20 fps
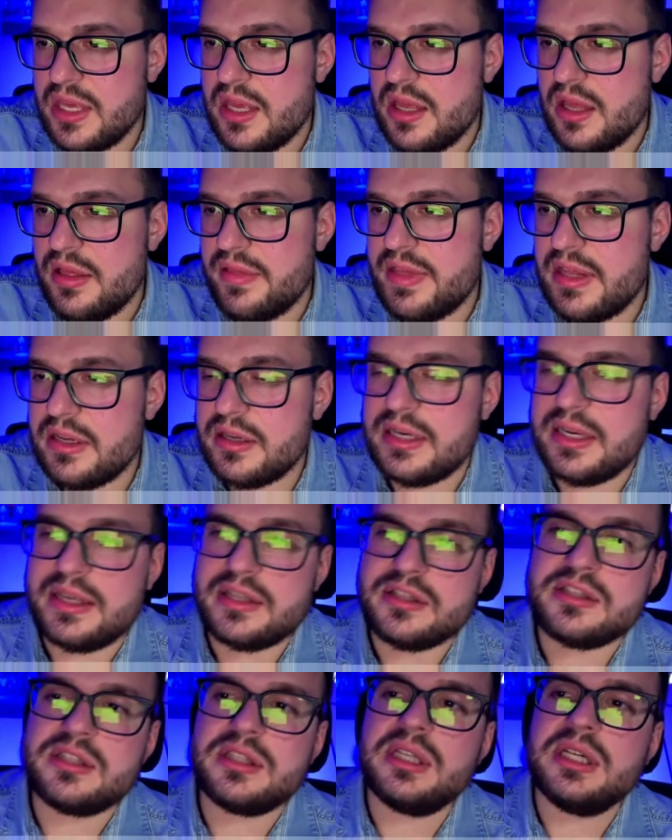Then you click
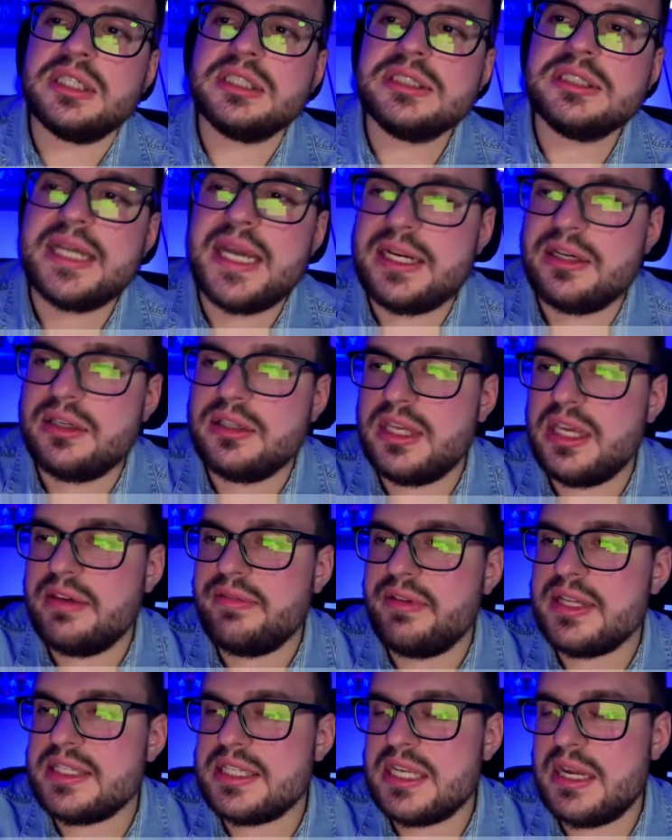install and give it
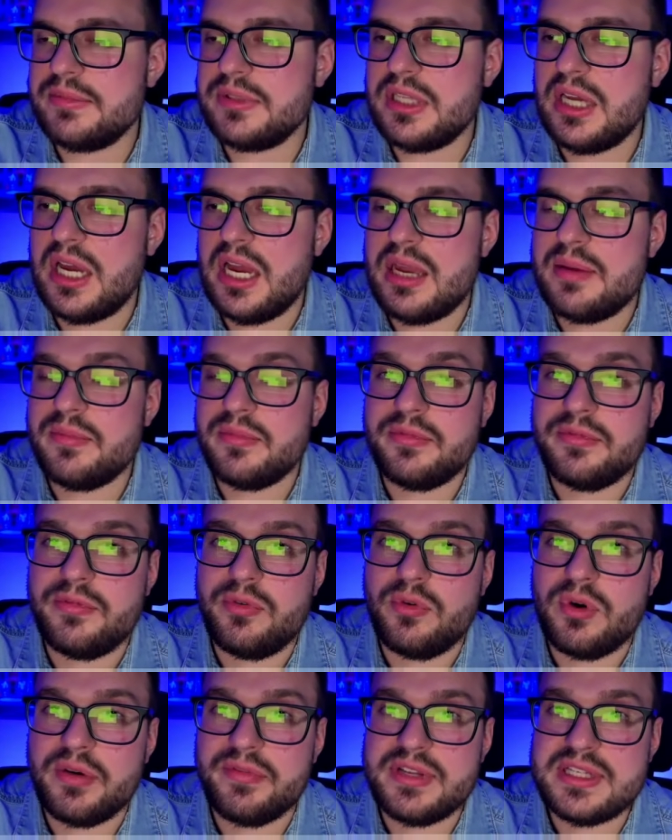some time for
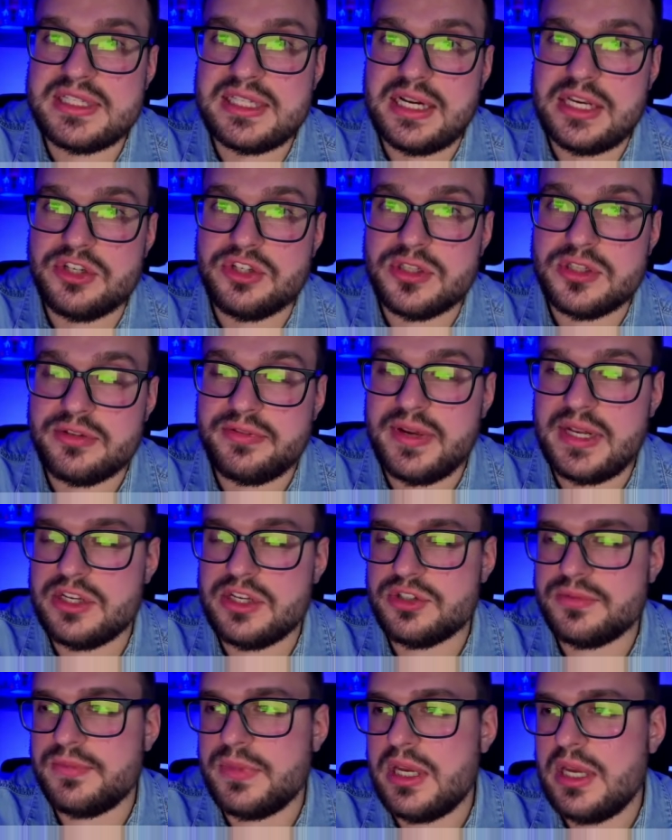the installation to finish.
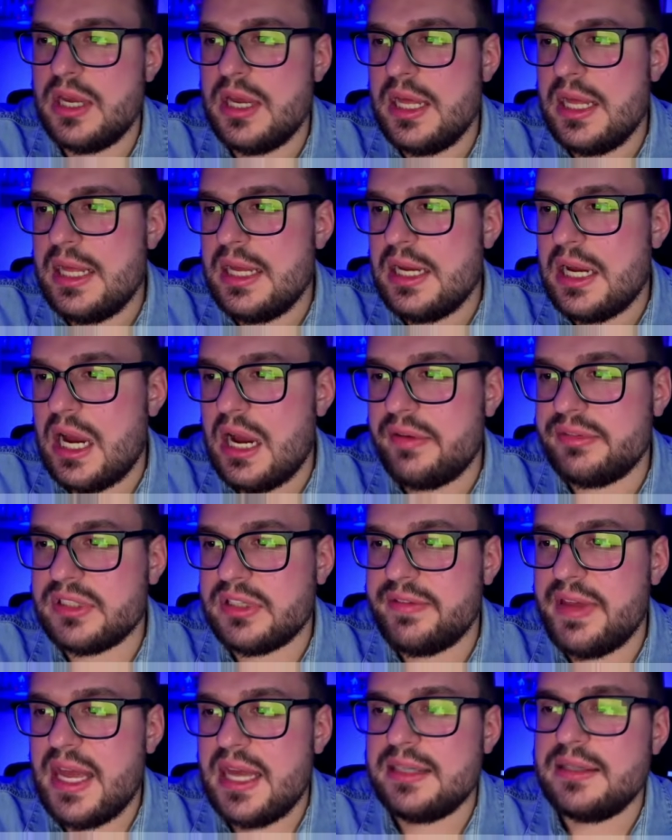After
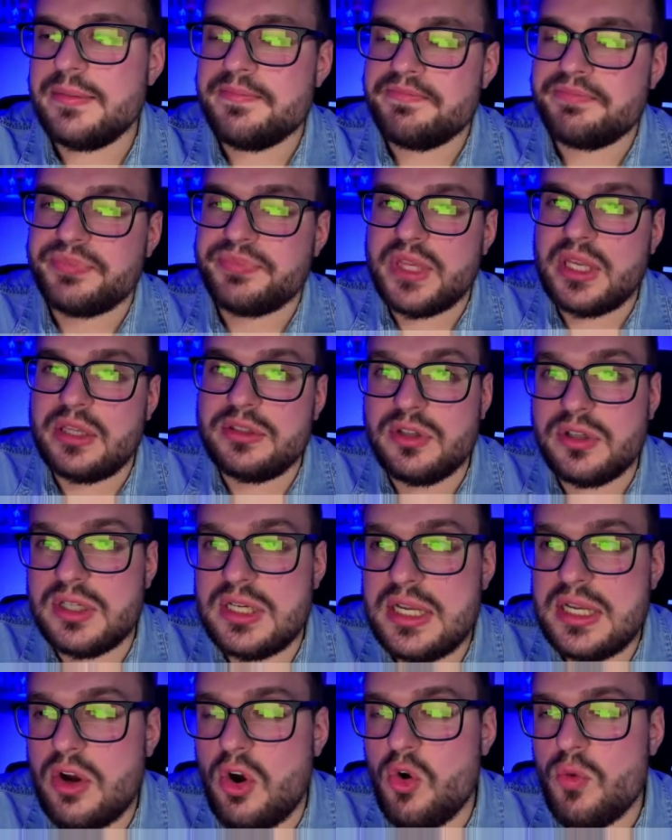that, don't click
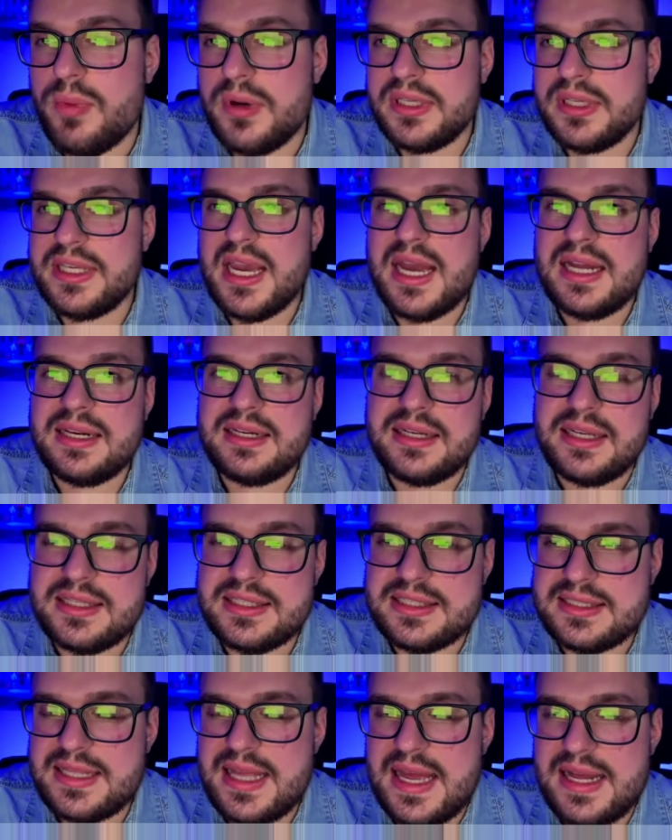open yet,
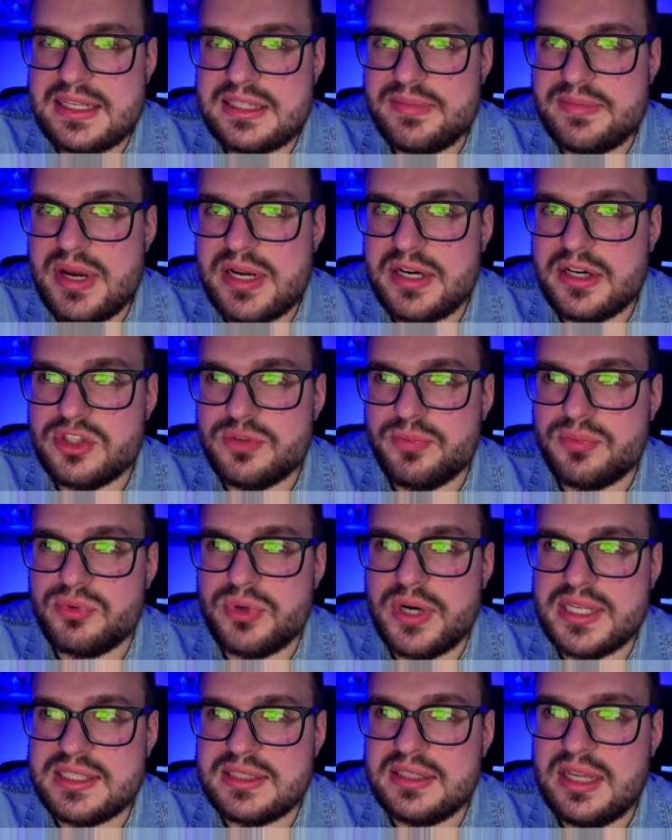instead it's better to press
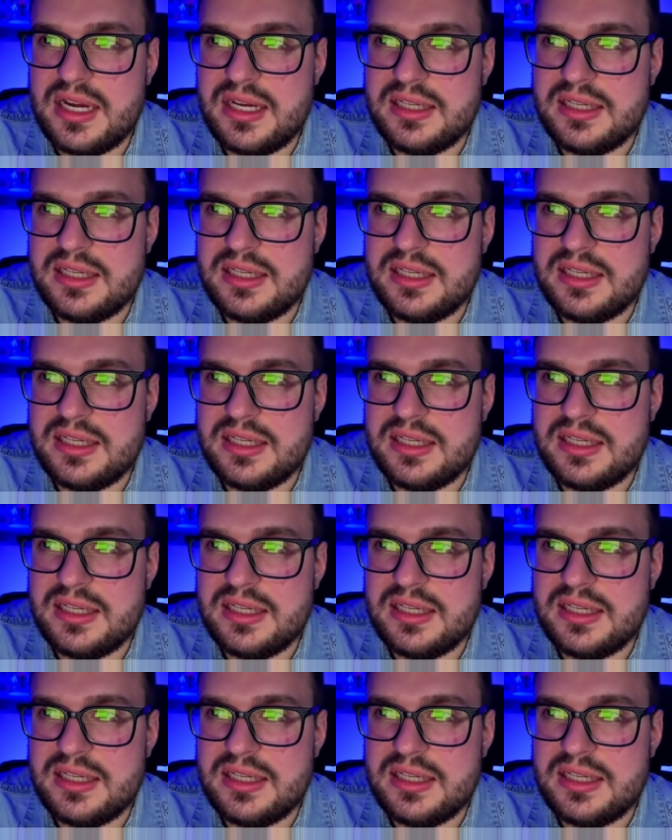done,